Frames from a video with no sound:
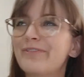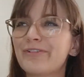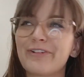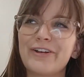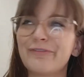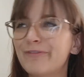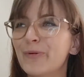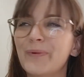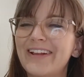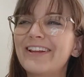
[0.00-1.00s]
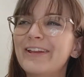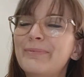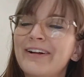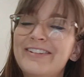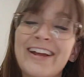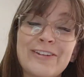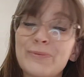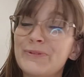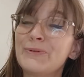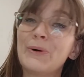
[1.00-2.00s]
3 to 4 weekly blood
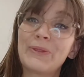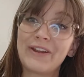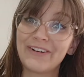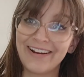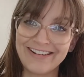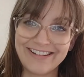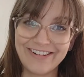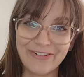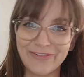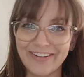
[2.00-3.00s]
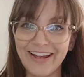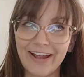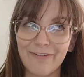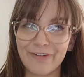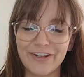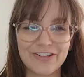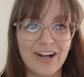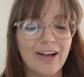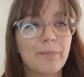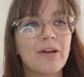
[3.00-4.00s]
test was not their idea of a fun
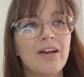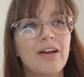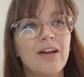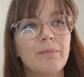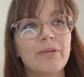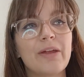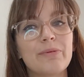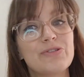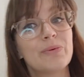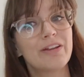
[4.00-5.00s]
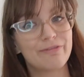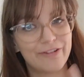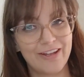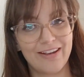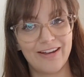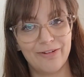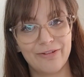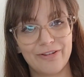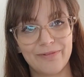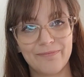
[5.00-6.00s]
time, but they were doing it for their
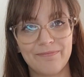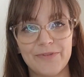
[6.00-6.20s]
health.